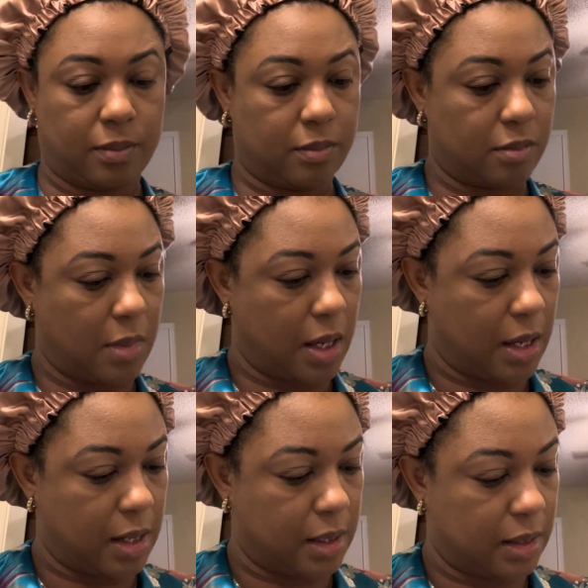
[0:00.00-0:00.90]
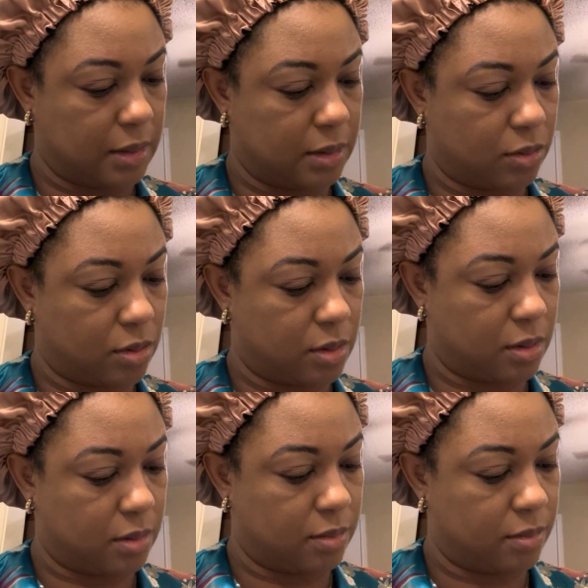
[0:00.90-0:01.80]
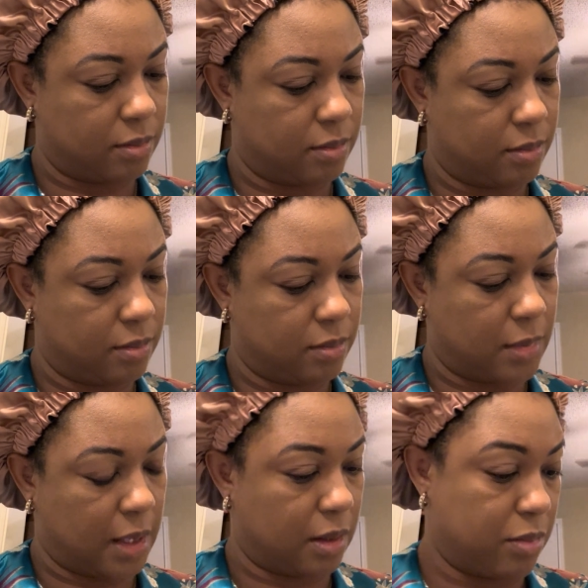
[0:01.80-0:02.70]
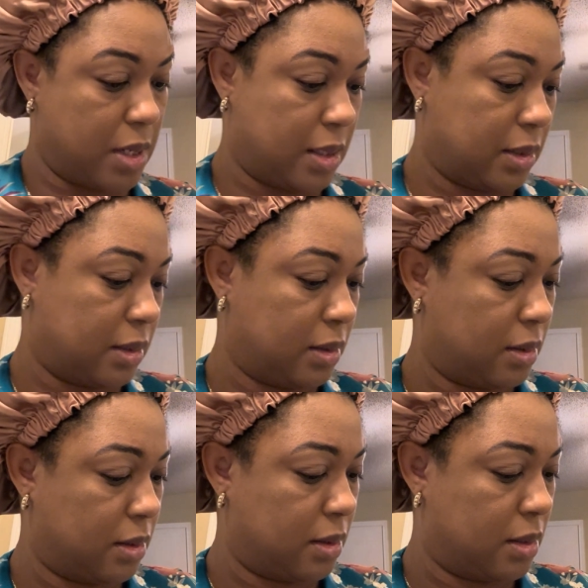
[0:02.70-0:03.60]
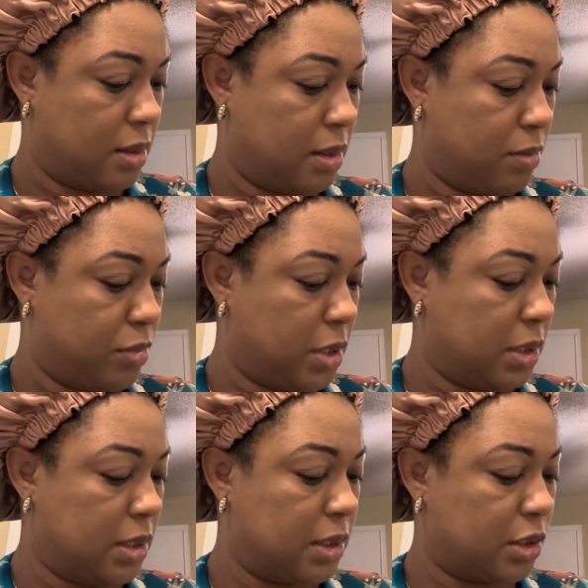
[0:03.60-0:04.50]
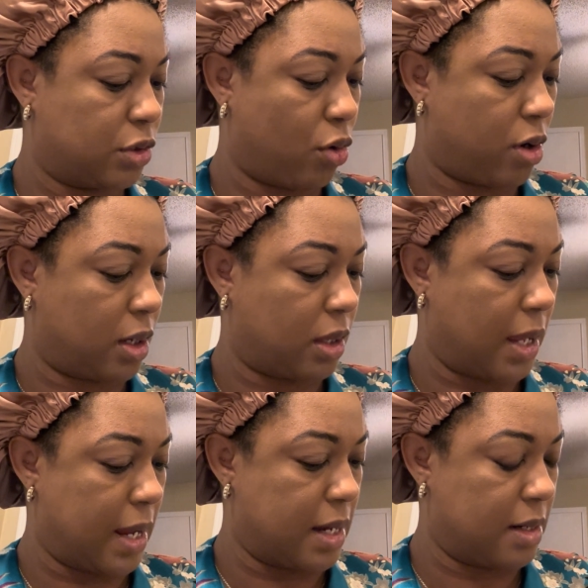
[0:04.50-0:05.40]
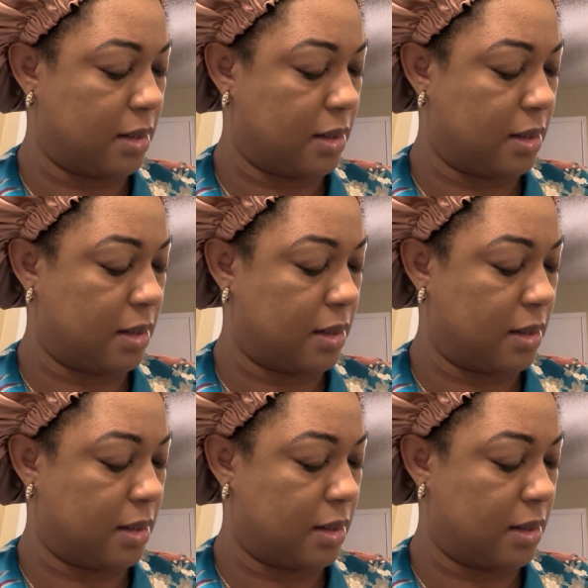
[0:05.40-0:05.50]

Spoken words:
my eyes are not the best. This is Starlight.